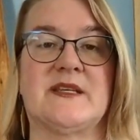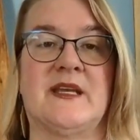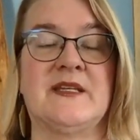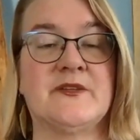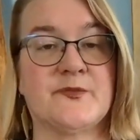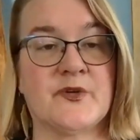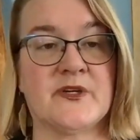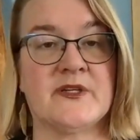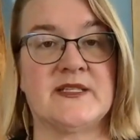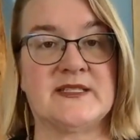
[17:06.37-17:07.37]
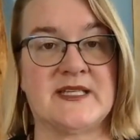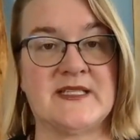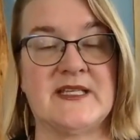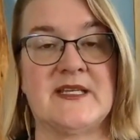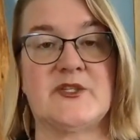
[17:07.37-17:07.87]
And if we're
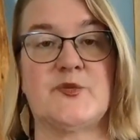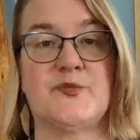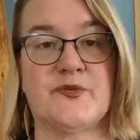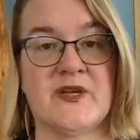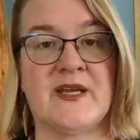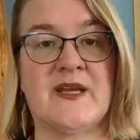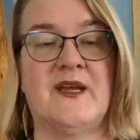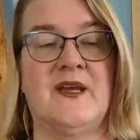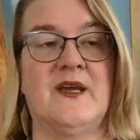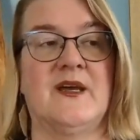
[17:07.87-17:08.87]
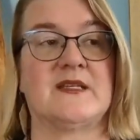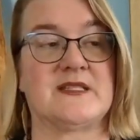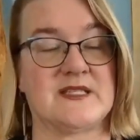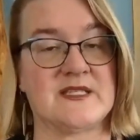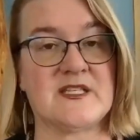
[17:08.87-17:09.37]
intending to bring a
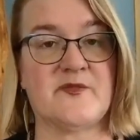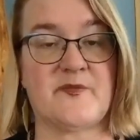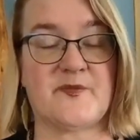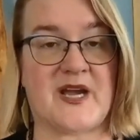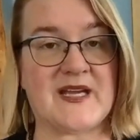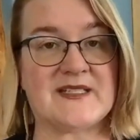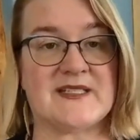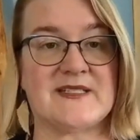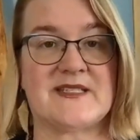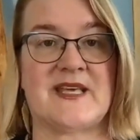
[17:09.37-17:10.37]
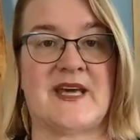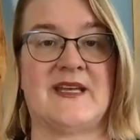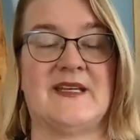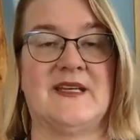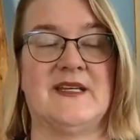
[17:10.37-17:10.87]
system of practice
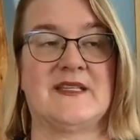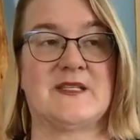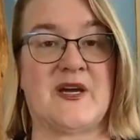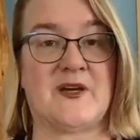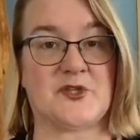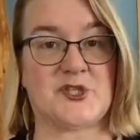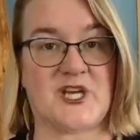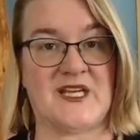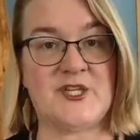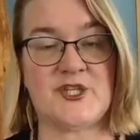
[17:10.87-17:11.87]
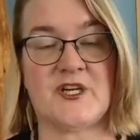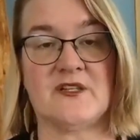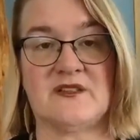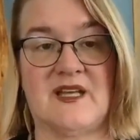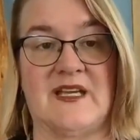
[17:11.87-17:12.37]
that is about changing
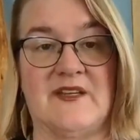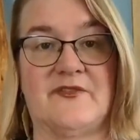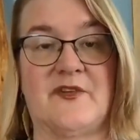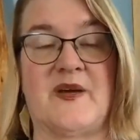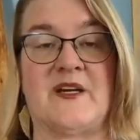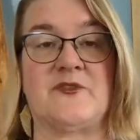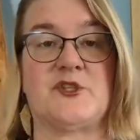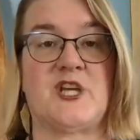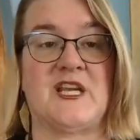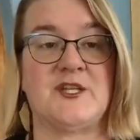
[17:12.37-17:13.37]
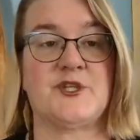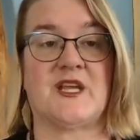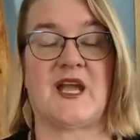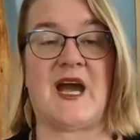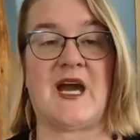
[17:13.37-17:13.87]
our life, about
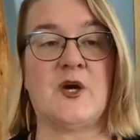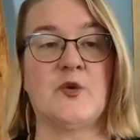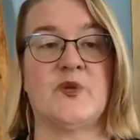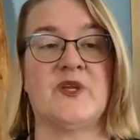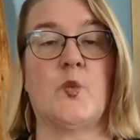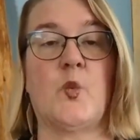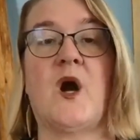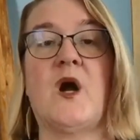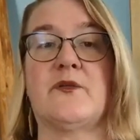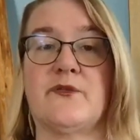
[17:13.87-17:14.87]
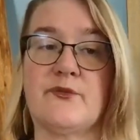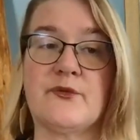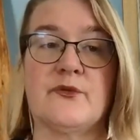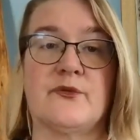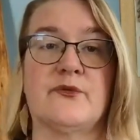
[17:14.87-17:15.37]
changing how we walk
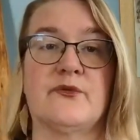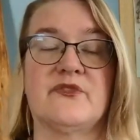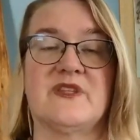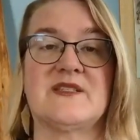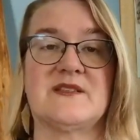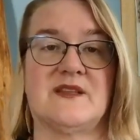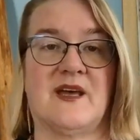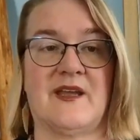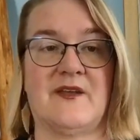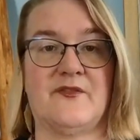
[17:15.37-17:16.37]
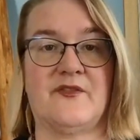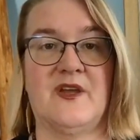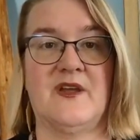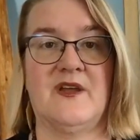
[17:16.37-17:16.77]
through this life,